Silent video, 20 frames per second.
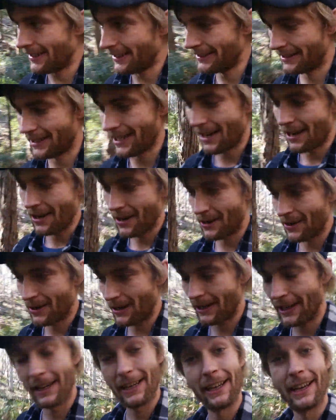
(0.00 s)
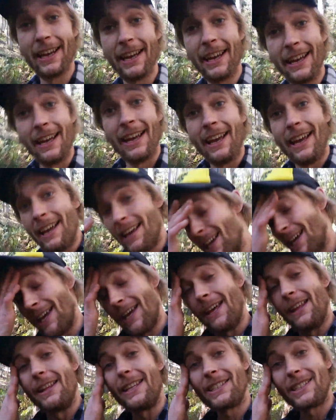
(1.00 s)
So
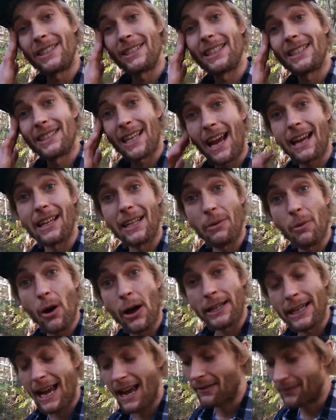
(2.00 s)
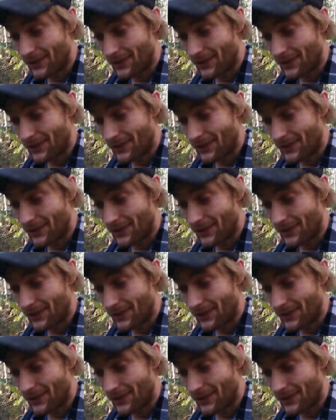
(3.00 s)
this is exactly why you have